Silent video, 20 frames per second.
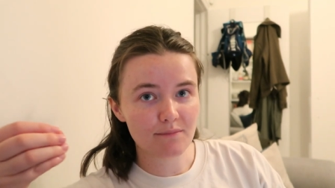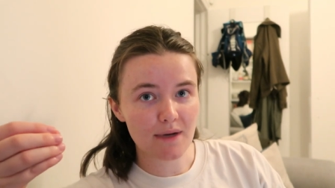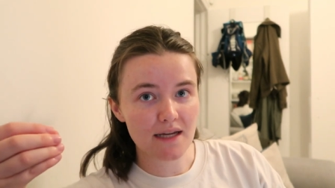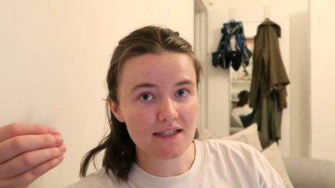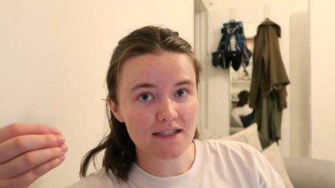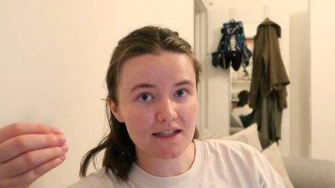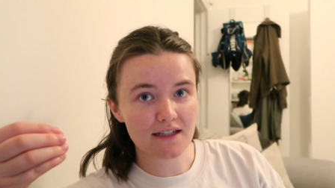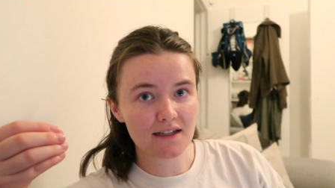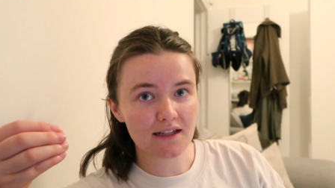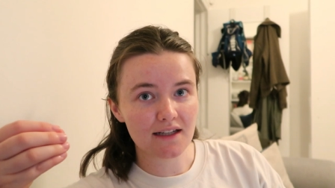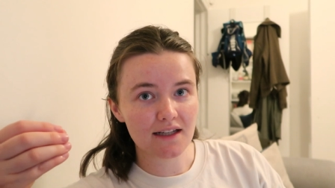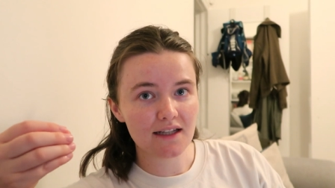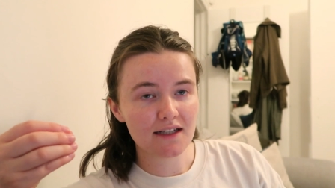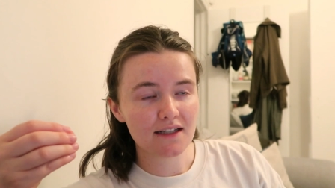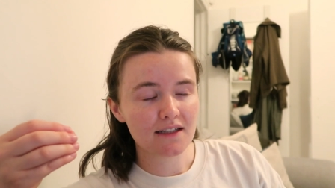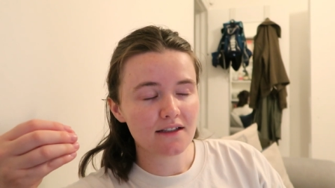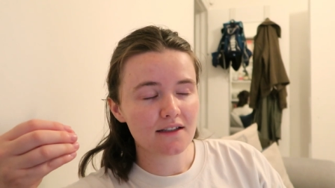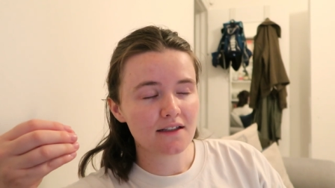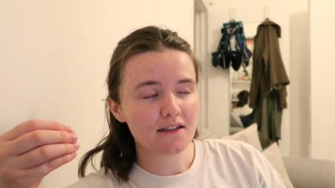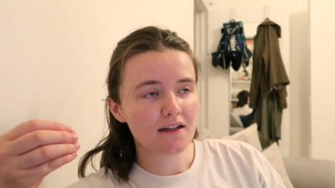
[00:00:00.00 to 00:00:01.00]
basically.
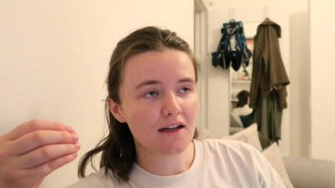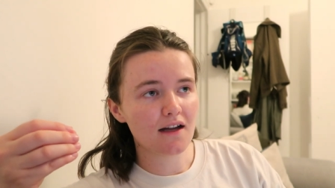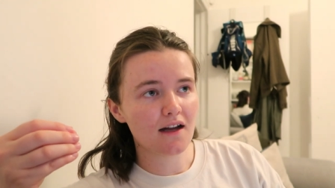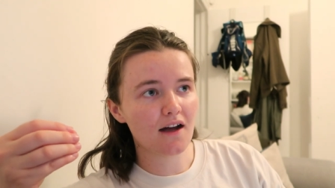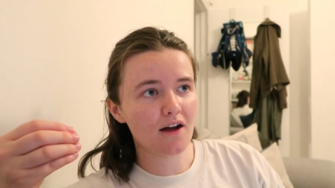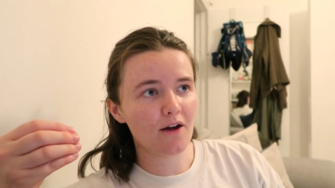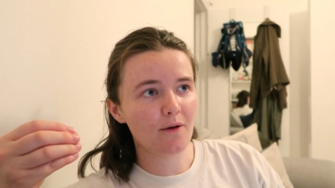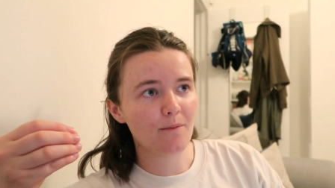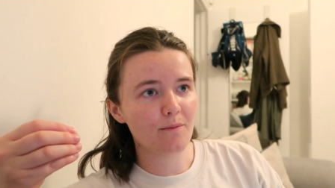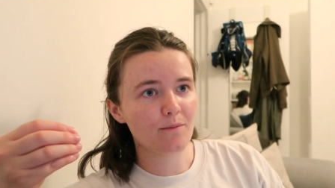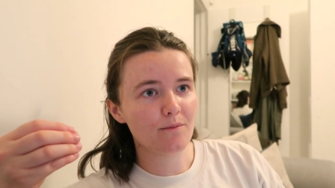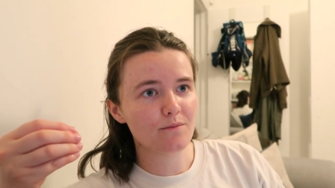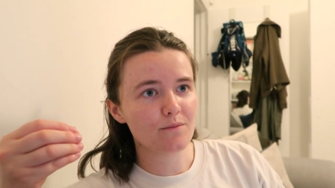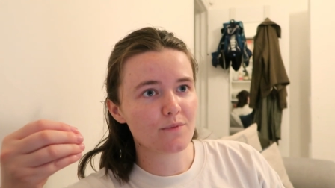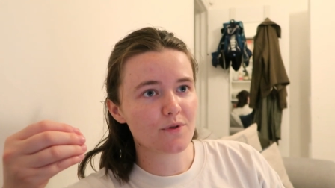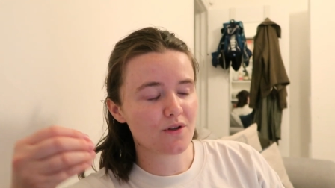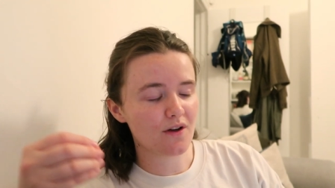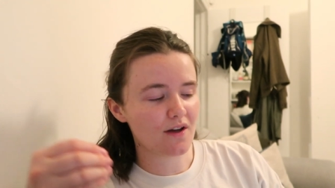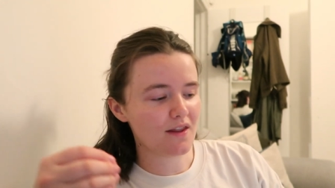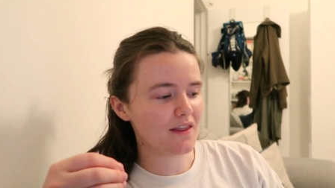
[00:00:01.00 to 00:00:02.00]

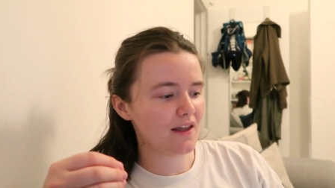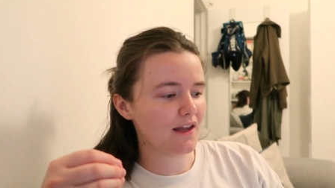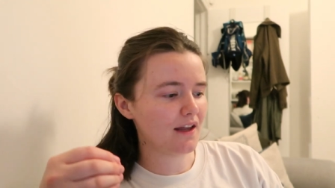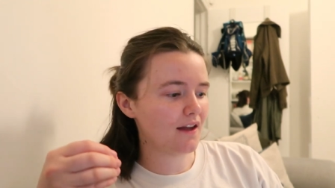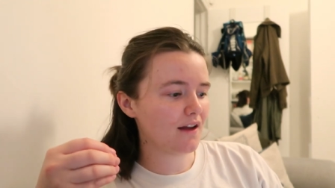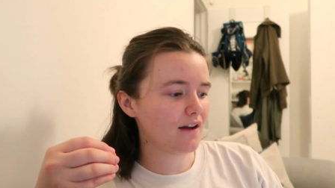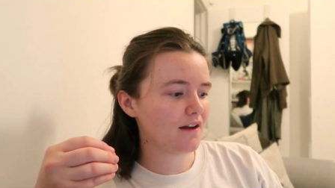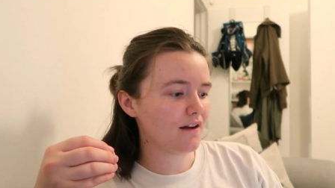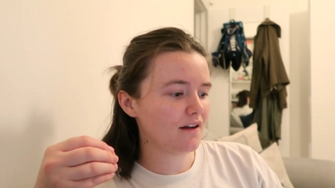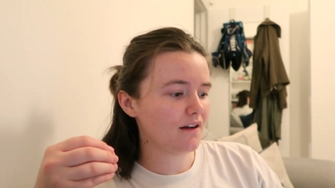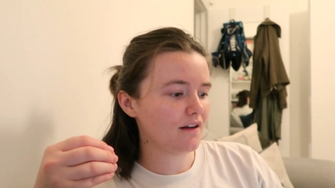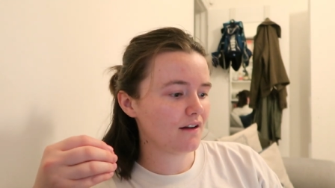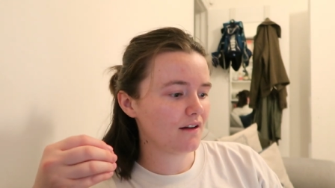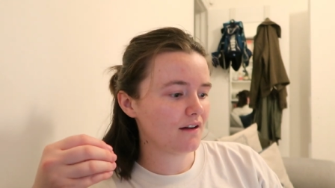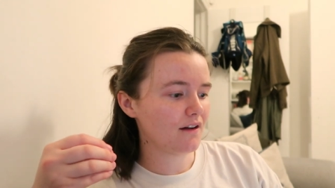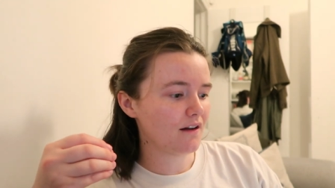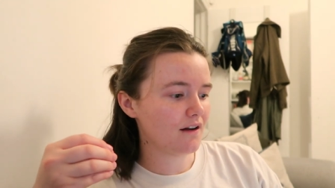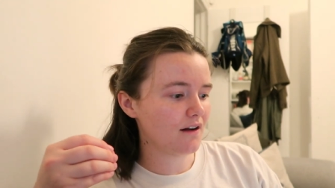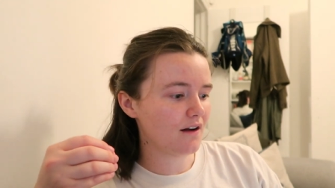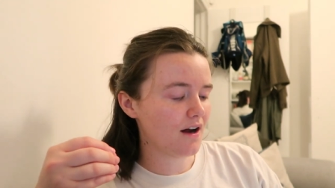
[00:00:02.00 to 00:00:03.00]
So I think
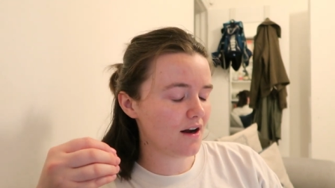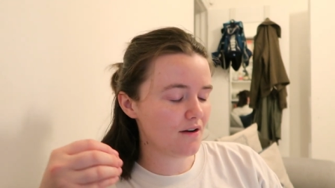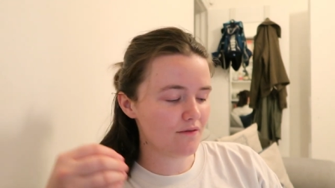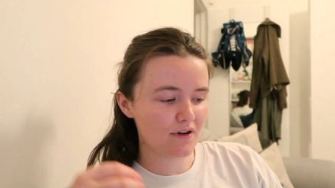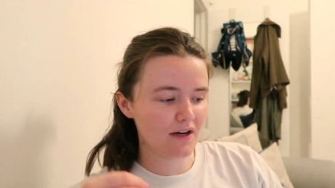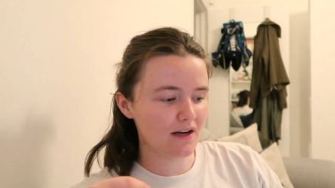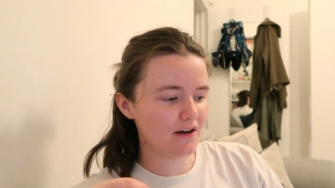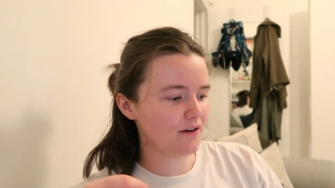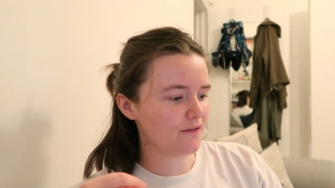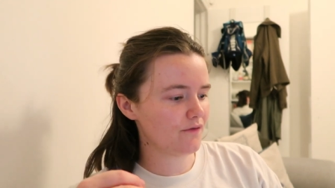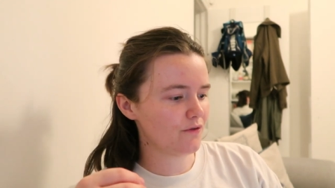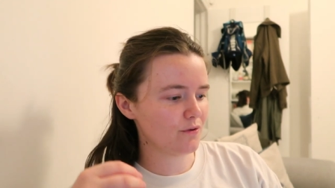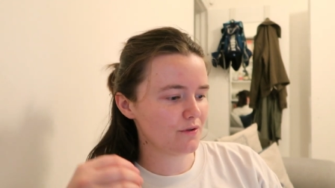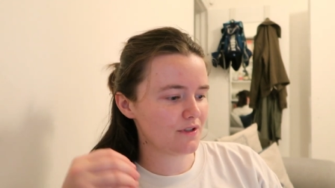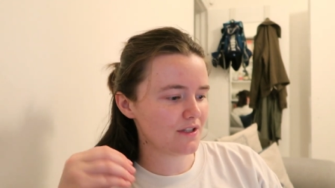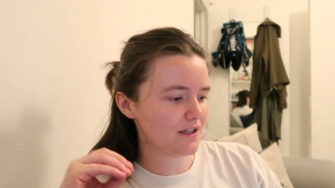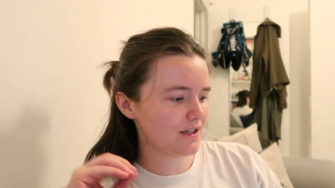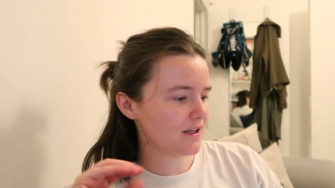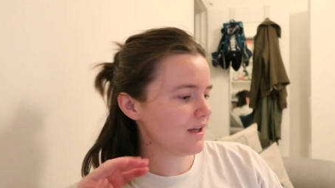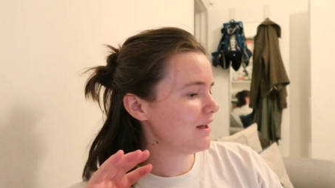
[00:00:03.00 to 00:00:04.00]
I really look
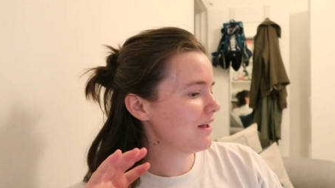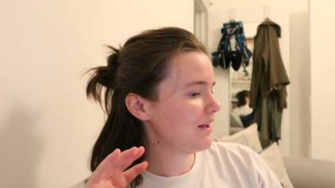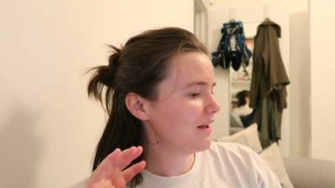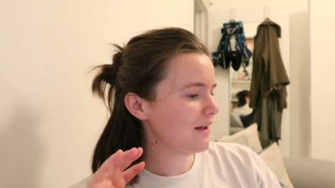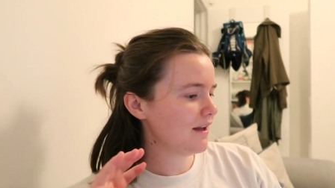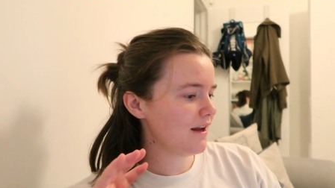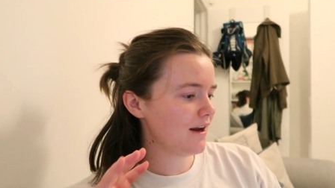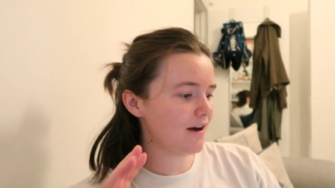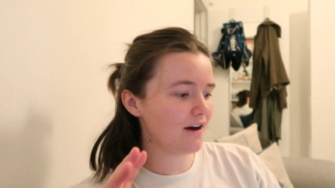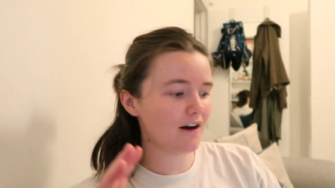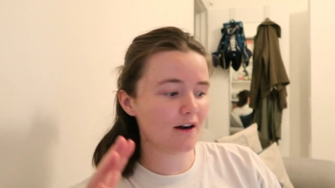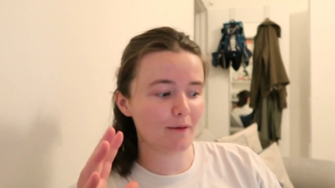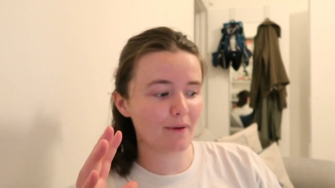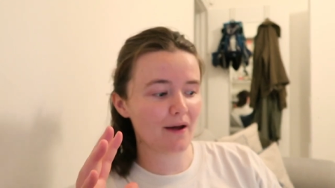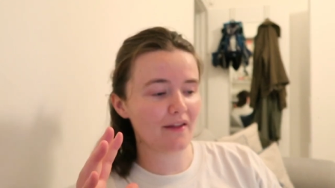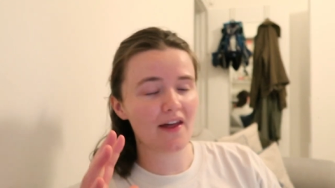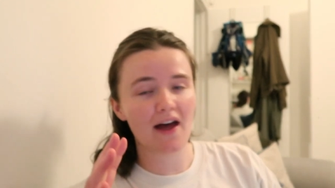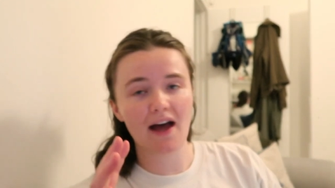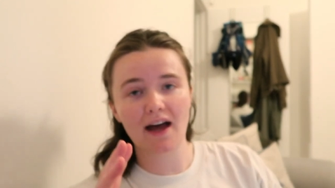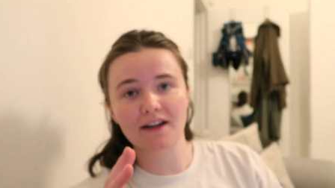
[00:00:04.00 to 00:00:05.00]
forward to hearing
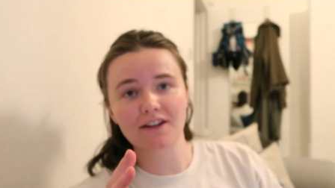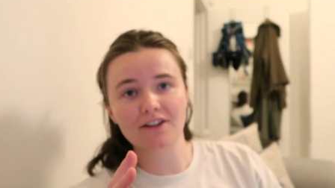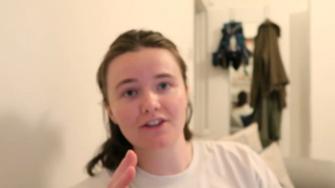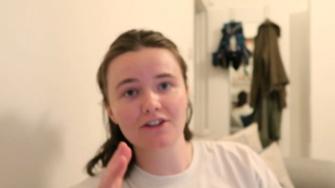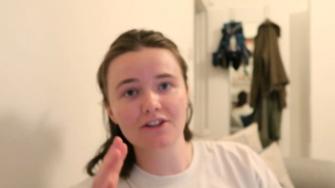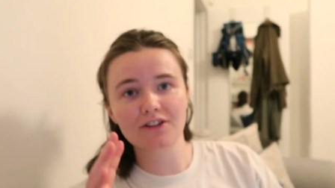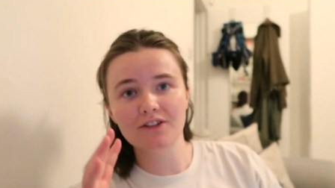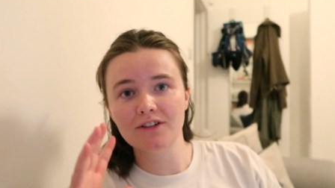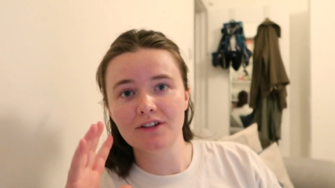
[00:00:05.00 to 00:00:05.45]
about that angle.